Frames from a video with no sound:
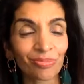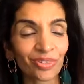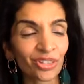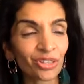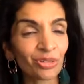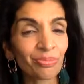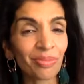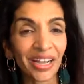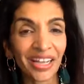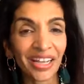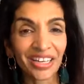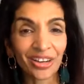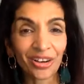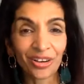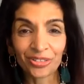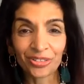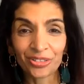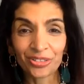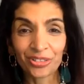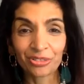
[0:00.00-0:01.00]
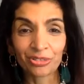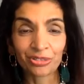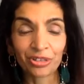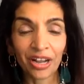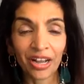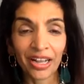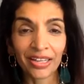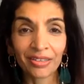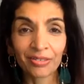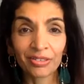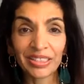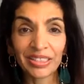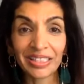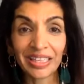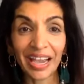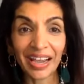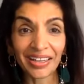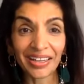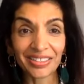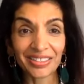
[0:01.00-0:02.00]
You might also try,
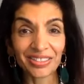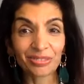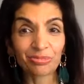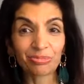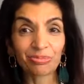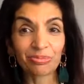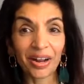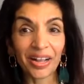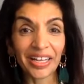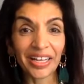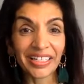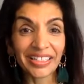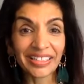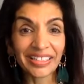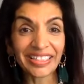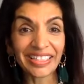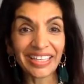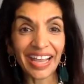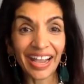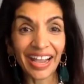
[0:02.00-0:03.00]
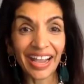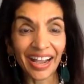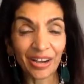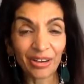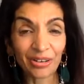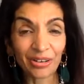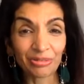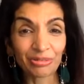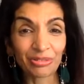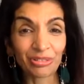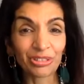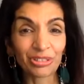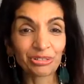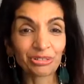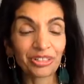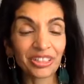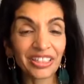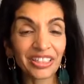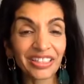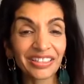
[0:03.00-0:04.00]
yes, right now
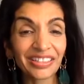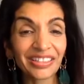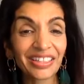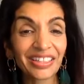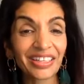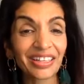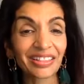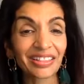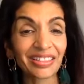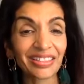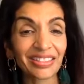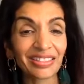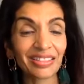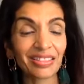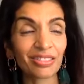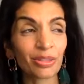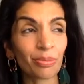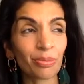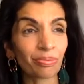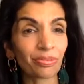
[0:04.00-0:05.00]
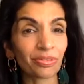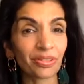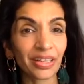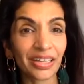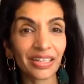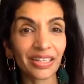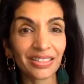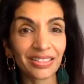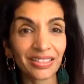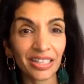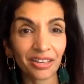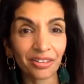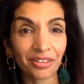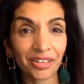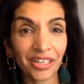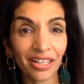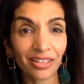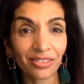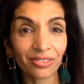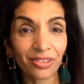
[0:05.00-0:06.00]
during the
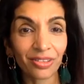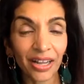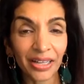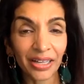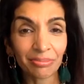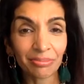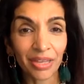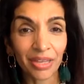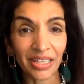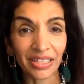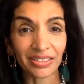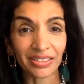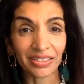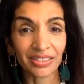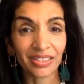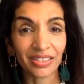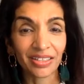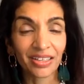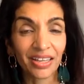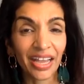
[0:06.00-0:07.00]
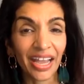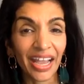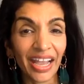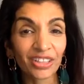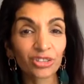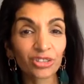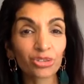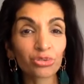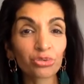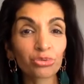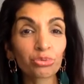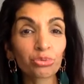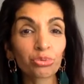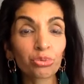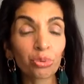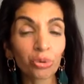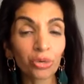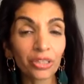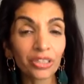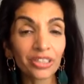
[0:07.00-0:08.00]
planetary alignment,
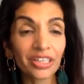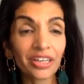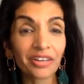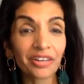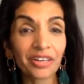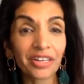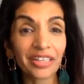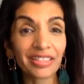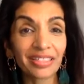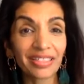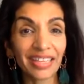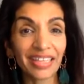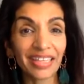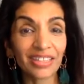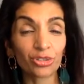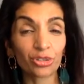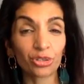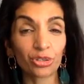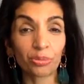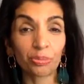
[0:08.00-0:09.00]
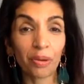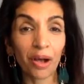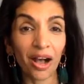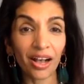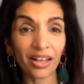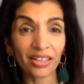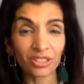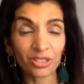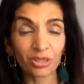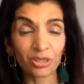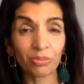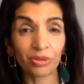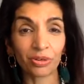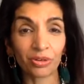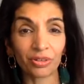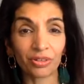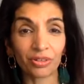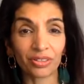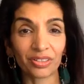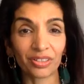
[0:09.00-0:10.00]
extraordinary things are
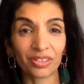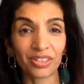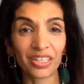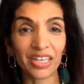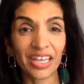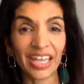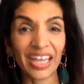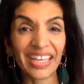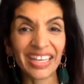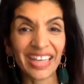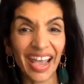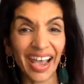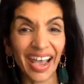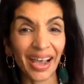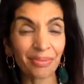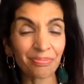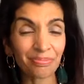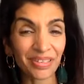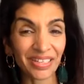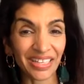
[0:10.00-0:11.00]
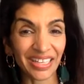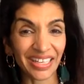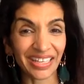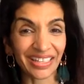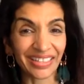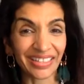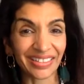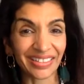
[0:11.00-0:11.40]
possible and happening.